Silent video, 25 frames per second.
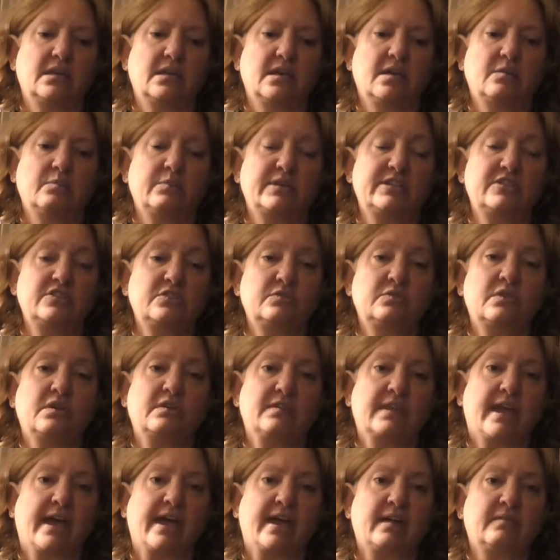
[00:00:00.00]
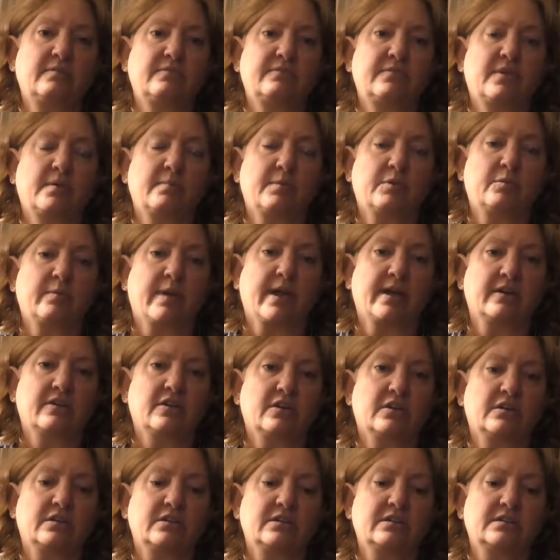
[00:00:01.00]
And we do know that from a
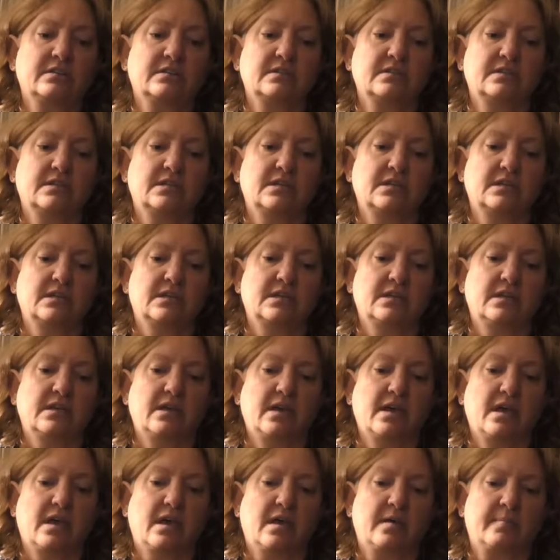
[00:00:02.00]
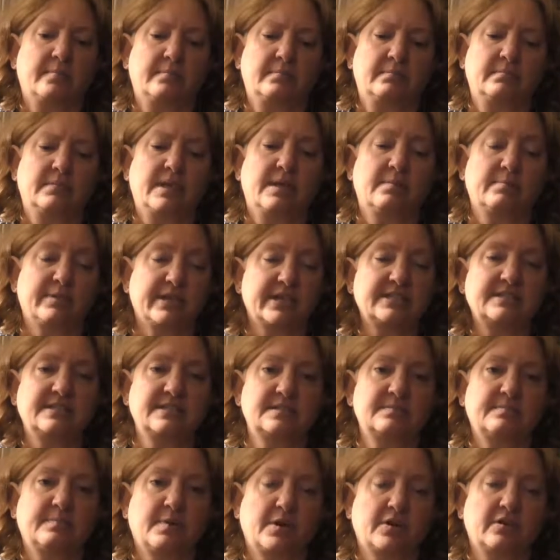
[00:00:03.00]
record. And plus
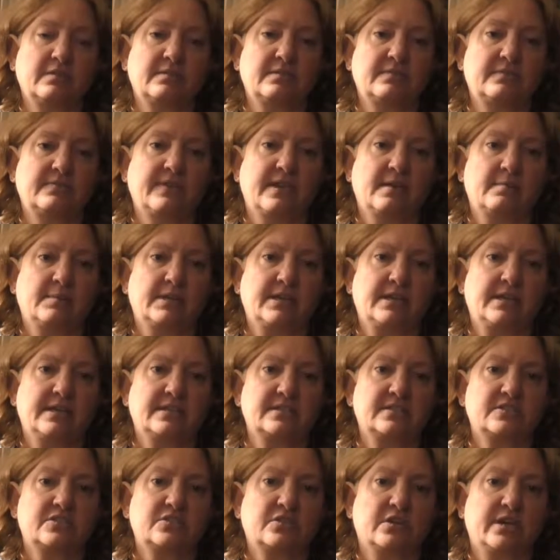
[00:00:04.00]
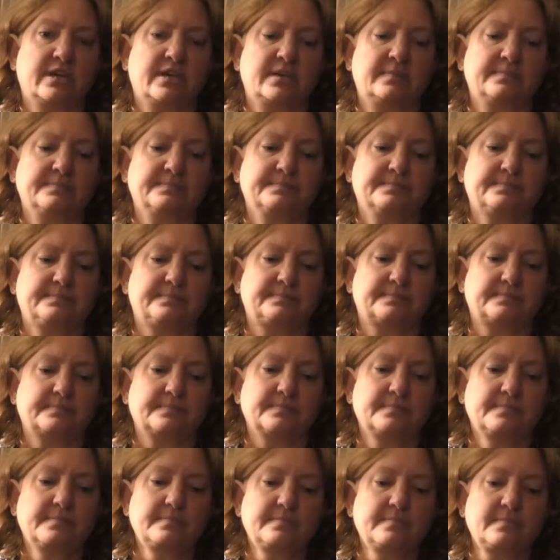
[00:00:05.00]
it's part of the family history.
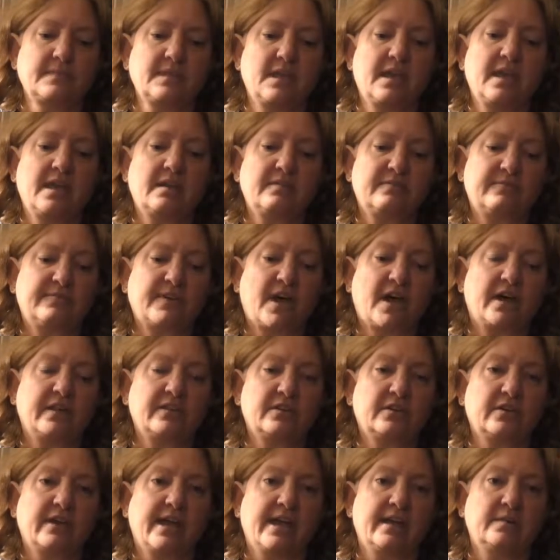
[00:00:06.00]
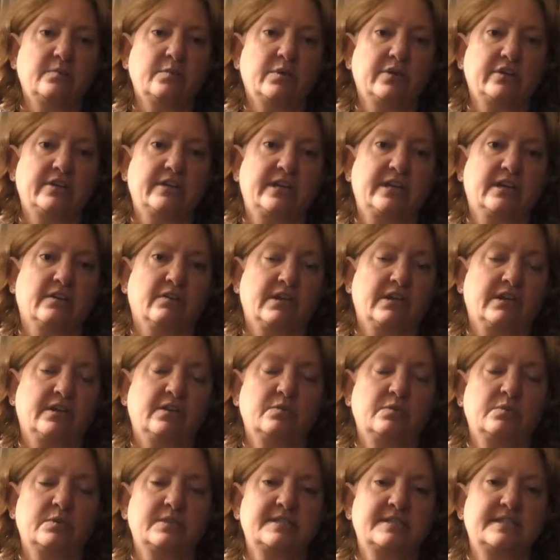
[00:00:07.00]
And Father Edward Neary, who
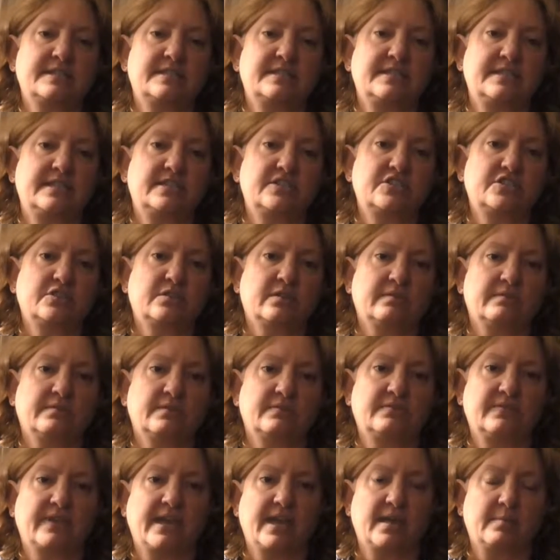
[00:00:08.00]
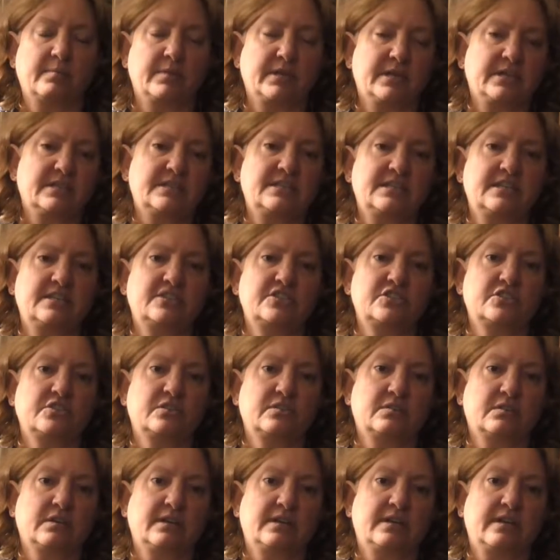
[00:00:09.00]
was the teacher of the family and
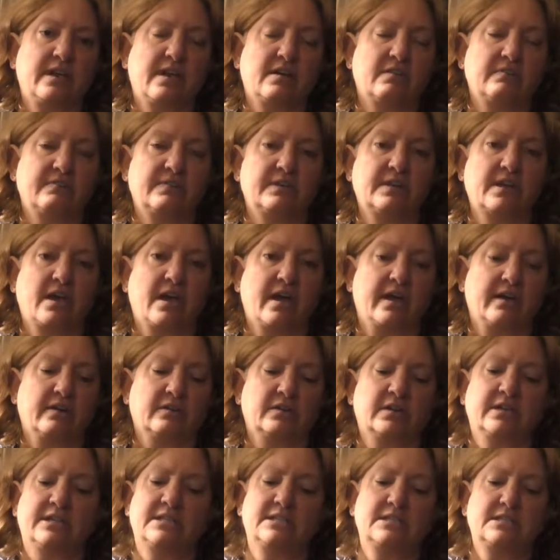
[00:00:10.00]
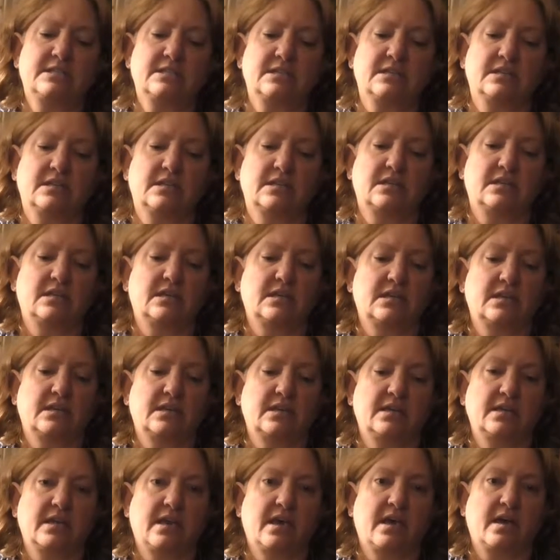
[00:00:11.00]
teacher in Elfin, Ireland,
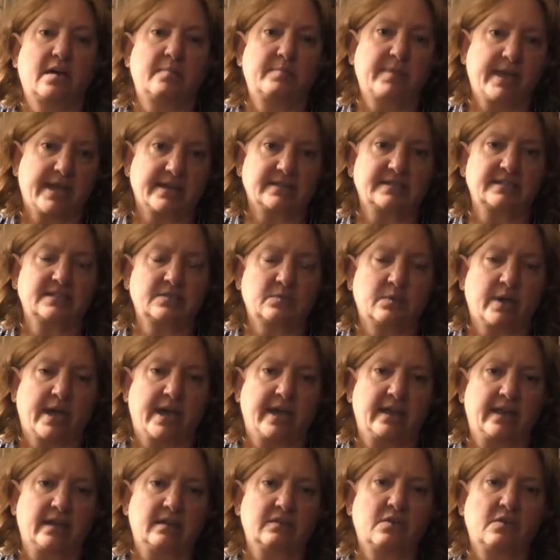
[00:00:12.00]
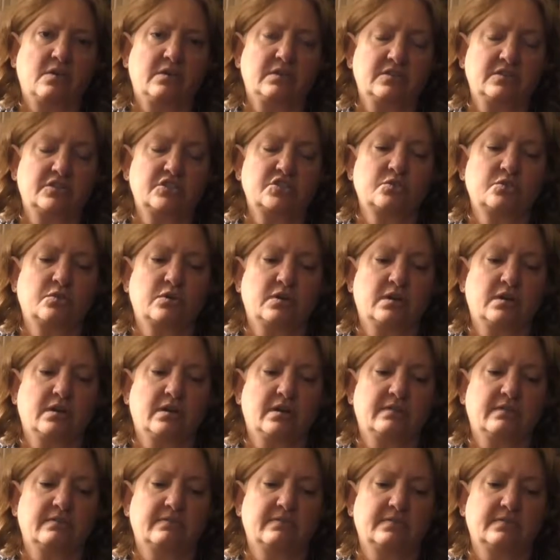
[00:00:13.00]
passed away on the shore
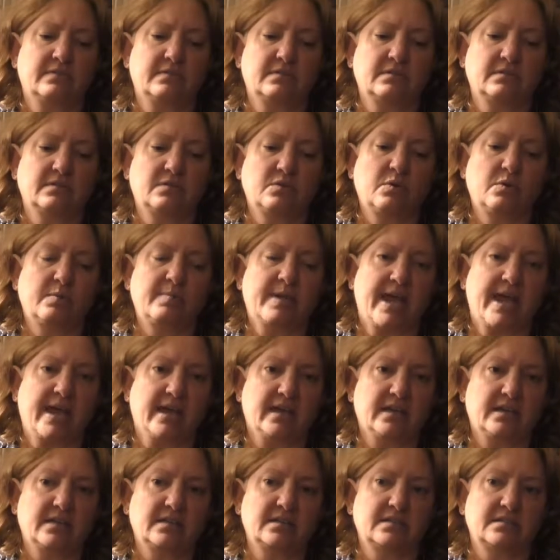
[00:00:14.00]
of Quebec.